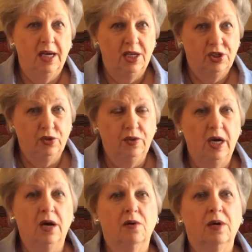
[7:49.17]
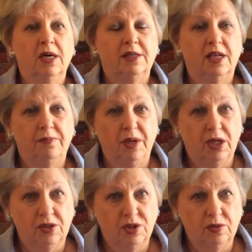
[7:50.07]
And you know that
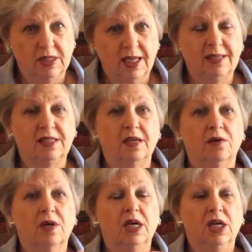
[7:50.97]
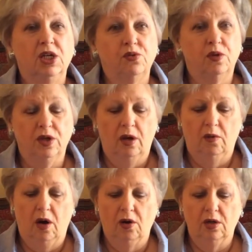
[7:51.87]
because you said so, it will
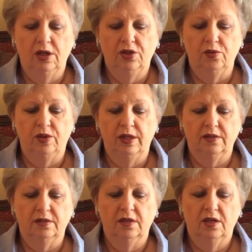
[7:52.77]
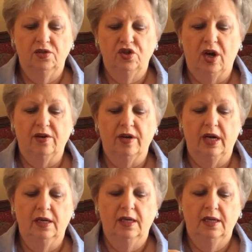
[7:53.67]
go only to this
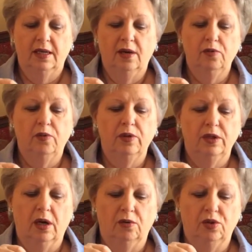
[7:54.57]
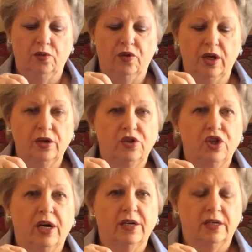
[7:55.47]
chakra. Now we will go to third
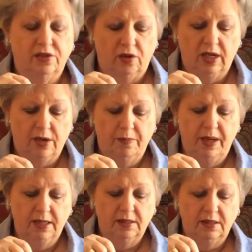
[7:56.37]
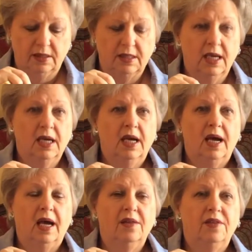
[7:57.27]
chakra, solar plexus,
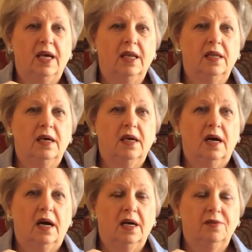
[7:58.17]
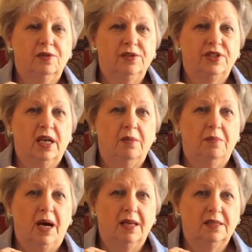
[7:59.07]
and then I will say
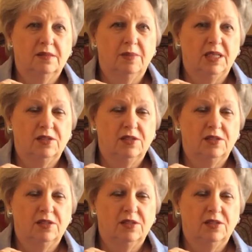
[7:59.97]
balance my